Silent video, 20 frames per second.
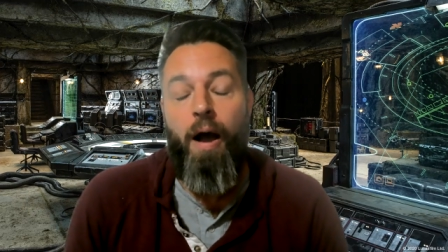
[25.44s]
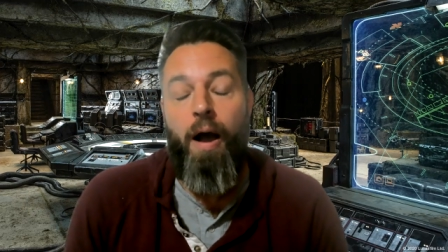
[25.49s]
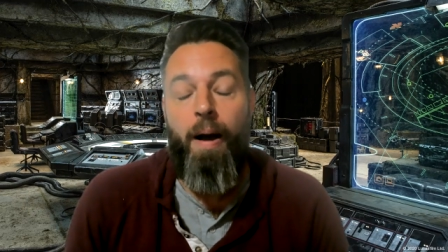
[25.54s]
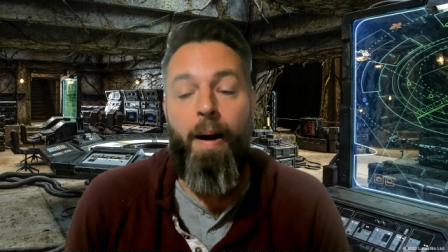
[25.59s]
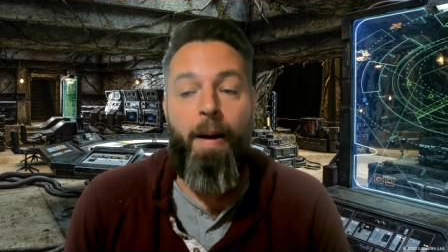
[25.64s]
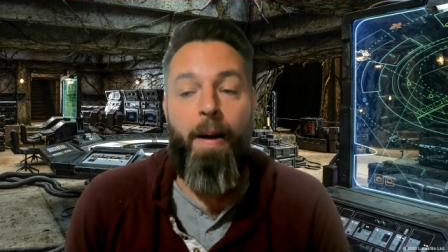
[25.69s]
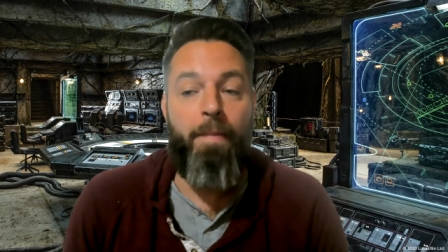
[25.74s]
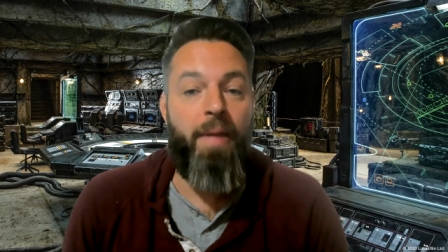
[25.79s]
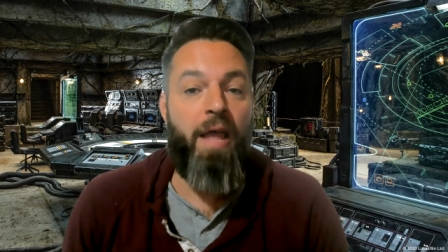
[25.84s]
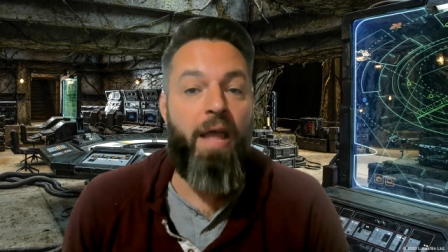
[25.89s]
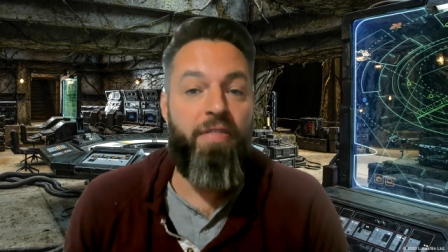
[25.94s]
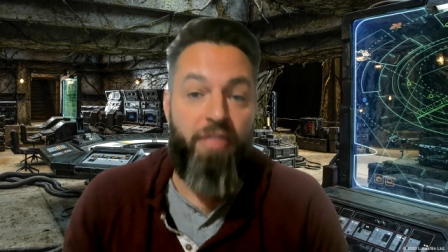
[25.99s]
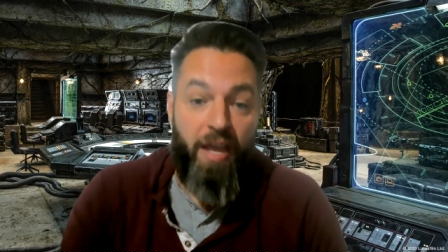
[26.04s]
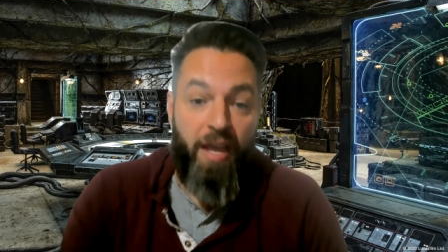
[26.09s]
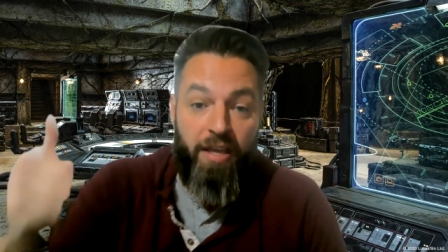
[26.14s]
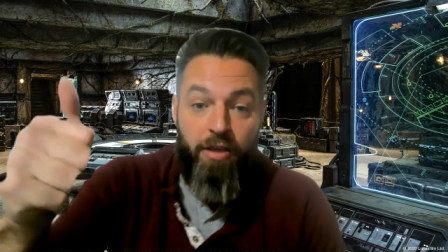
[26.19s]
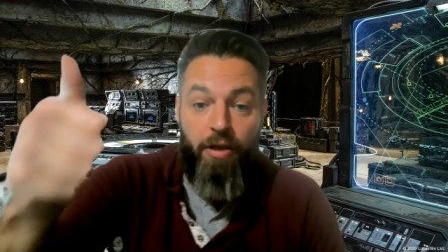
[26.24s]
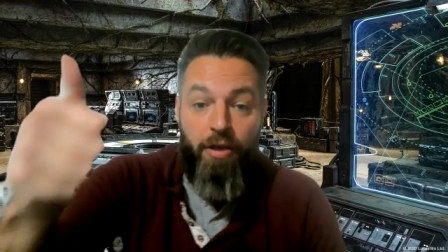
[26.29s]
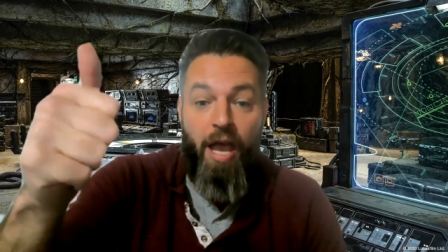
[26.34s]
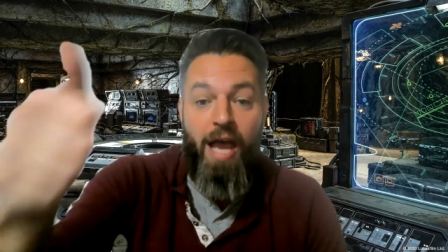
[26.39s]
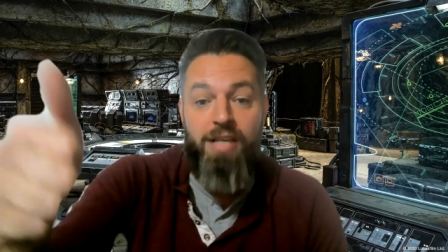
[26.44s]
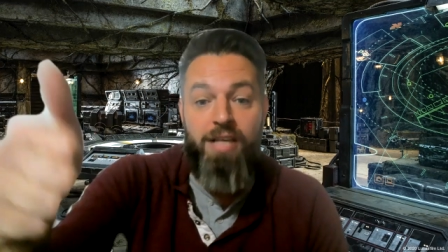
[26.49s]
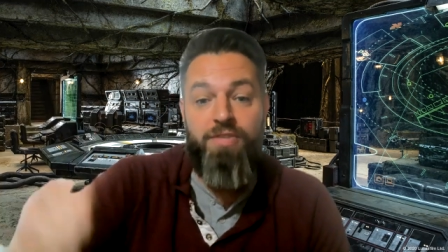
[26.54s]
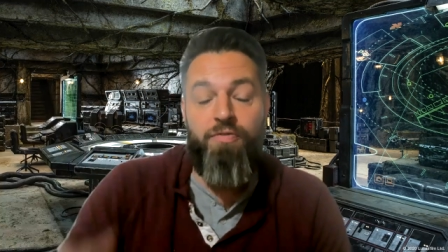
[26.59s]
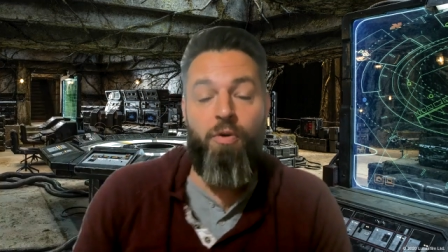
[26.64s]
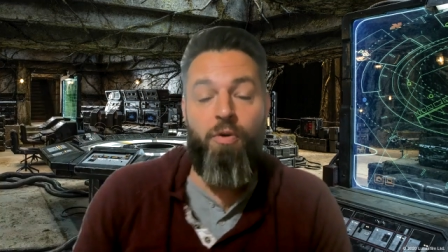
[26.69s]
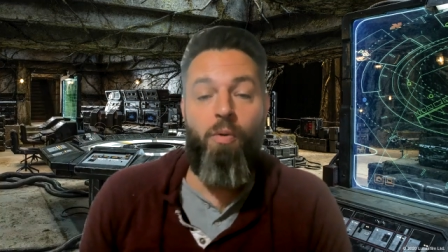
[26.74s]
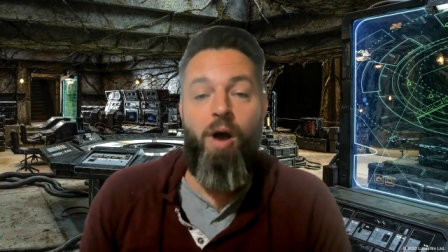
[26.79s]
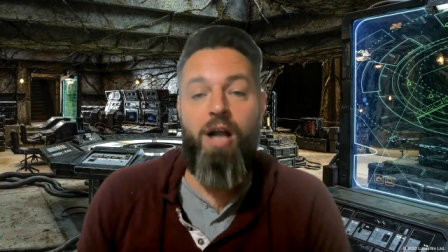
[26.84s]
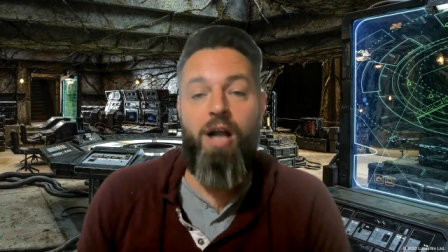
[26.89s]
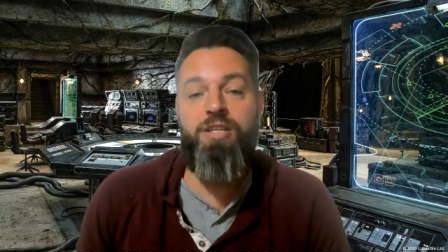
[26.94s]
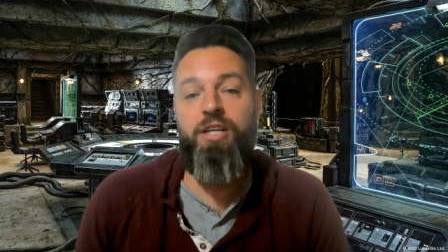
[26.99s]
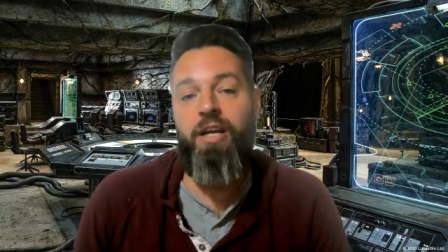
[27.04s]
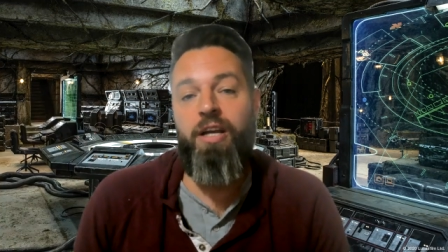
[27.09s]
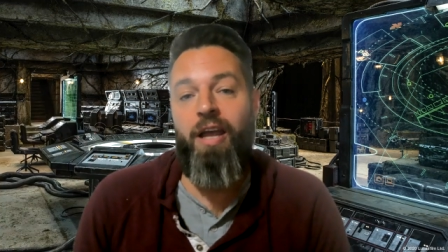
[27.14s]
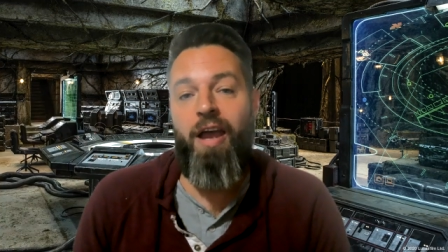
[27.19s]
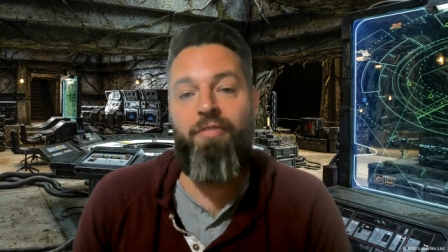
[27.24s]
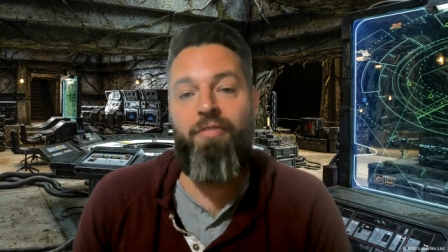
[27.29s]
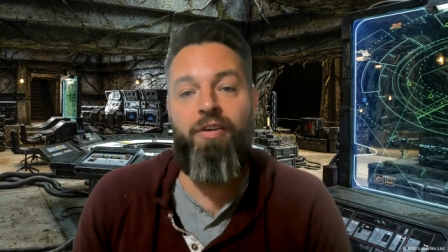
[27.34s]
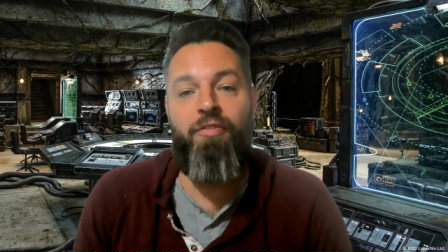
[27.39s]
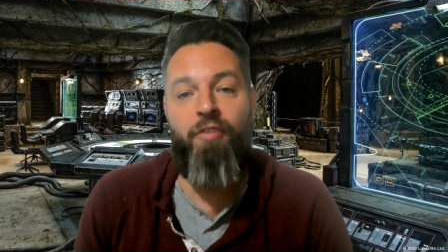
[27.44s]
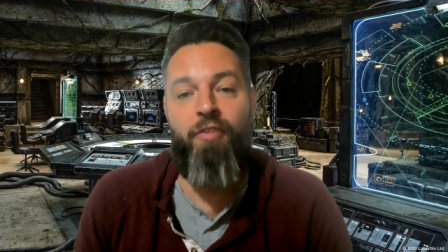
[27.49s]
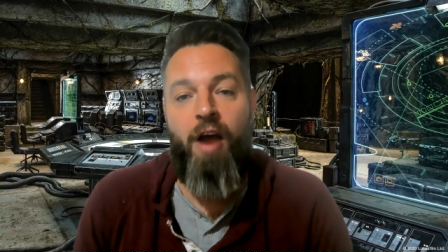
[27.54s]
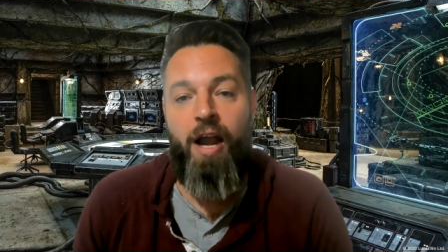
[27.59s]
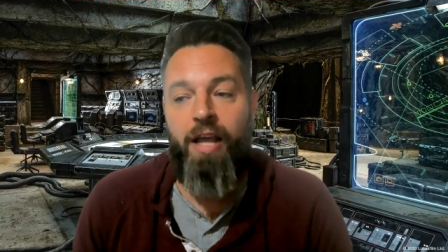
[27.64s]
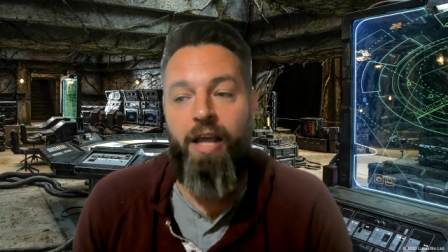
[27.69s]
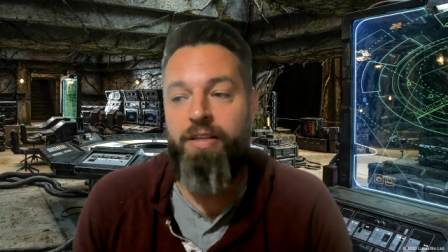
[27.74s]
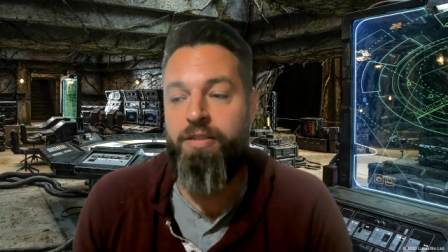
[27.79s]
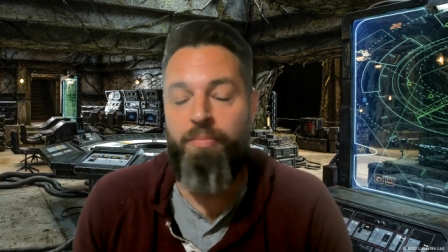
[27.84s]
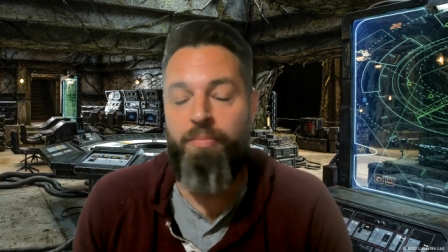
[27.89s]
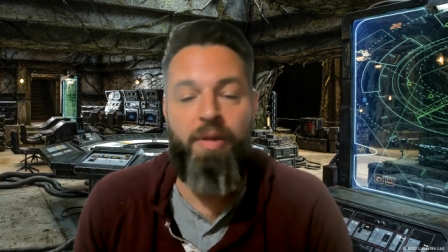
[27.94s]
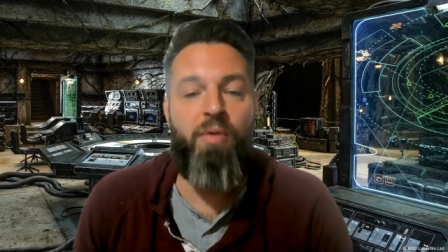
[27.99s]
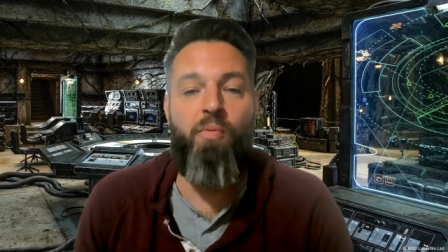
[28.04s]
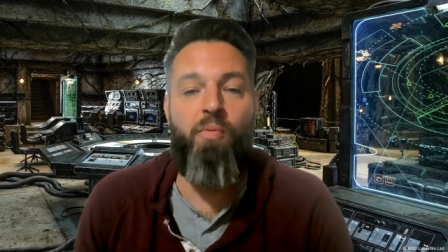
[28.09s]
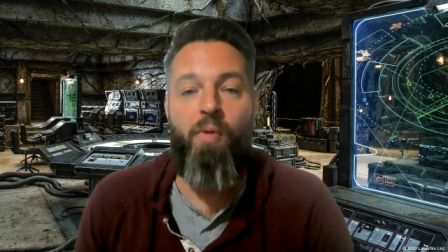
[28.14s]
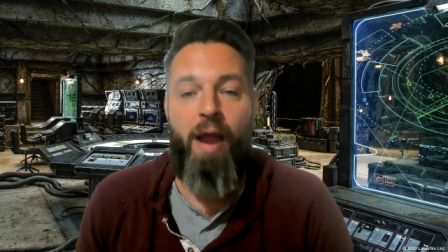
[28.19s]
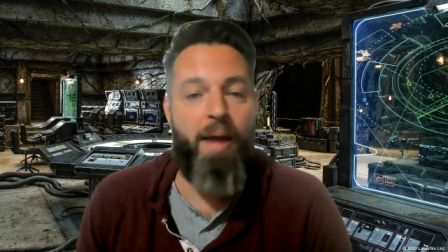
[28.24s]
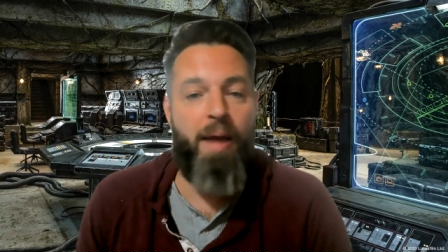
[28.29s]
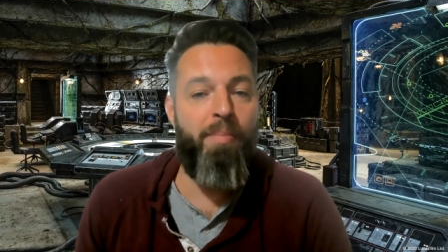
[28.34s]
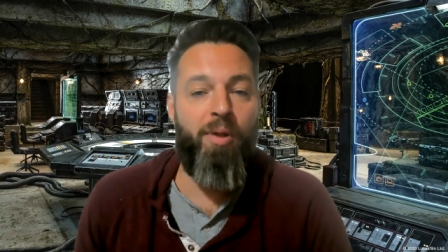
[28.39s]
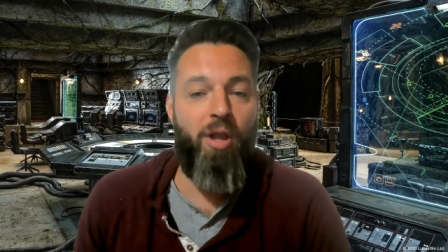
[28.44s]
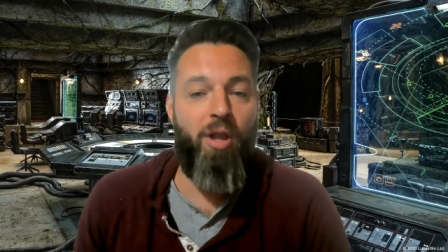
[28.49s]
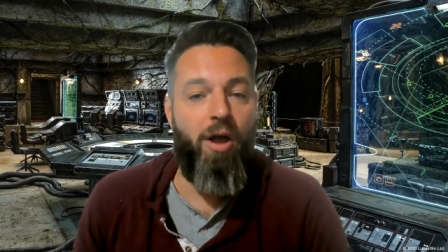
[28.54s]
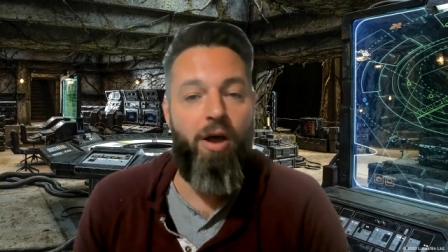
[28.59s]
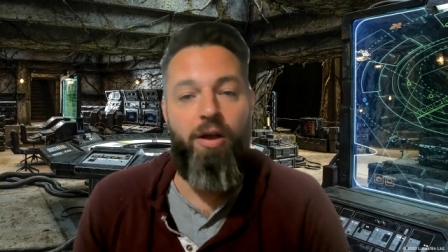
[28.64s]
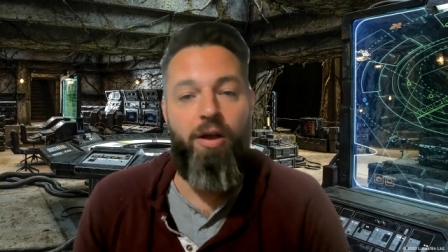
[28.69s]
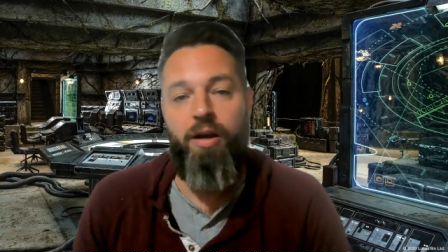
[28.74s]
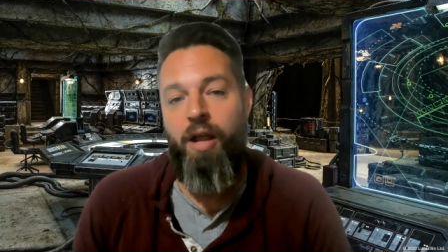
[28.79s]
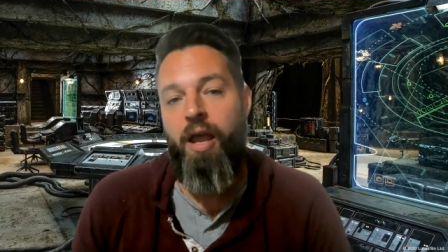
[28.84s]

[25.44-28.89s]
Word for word: Um, and thank you guys for watching every Friday to me ramble on